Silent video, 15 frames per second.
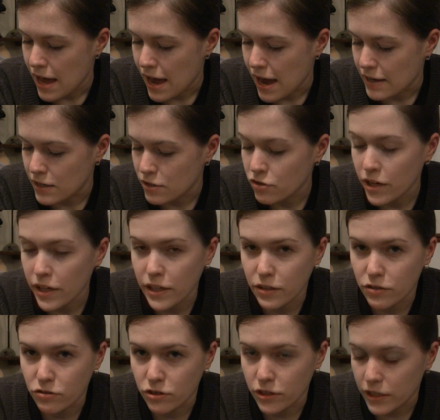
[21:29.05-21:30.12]
And a
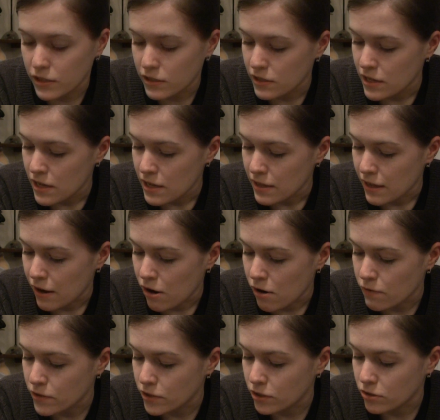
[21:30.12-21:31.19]
training droid that
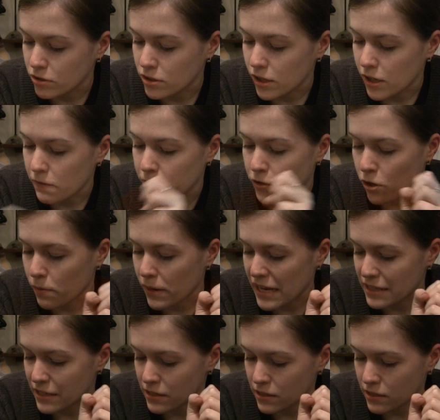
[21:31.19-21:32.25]
hovers at your side for combat
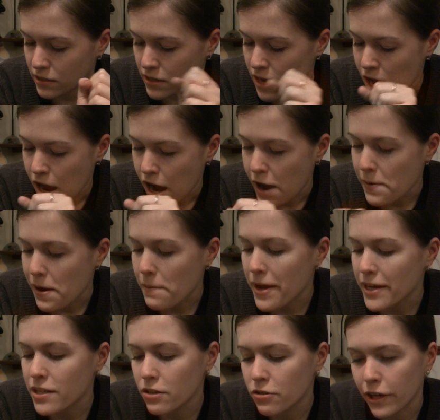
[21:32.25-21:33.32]
assistance. I
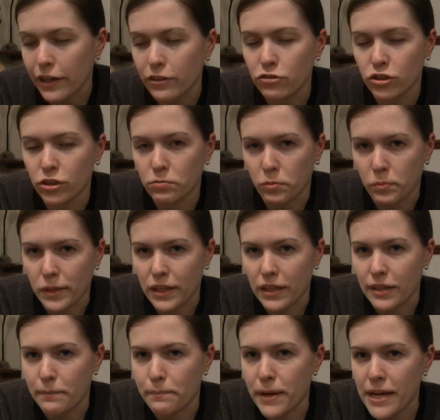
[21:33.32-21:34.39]
imagine the training droid would
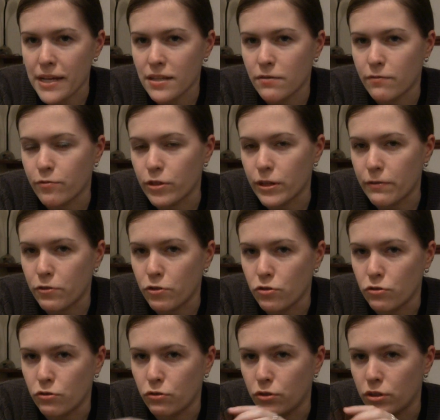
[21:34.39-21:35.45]
be best for if
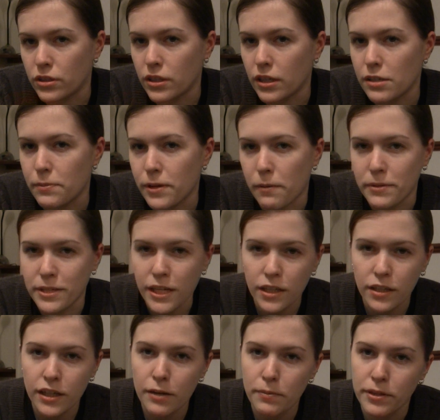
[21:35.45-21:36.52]
you decide to become
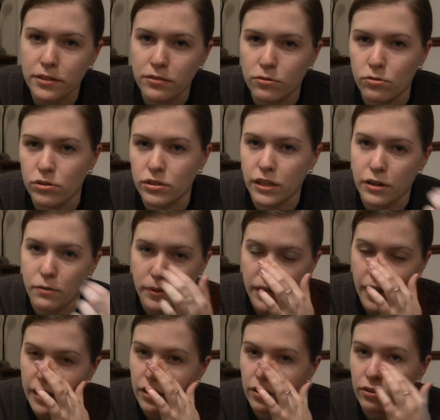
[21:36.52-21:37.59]
Jedi, because of course then it'll be
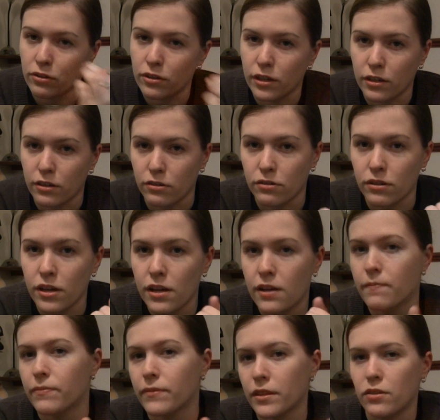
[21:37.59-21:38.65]
like Luke and you'll
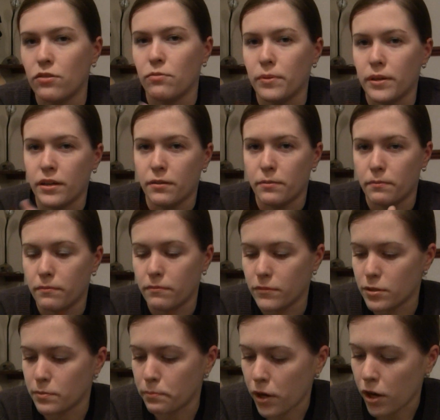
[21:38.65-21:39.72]
be able to
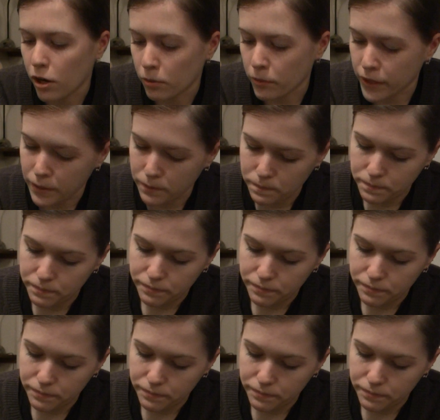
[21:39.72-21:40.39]
spar with it.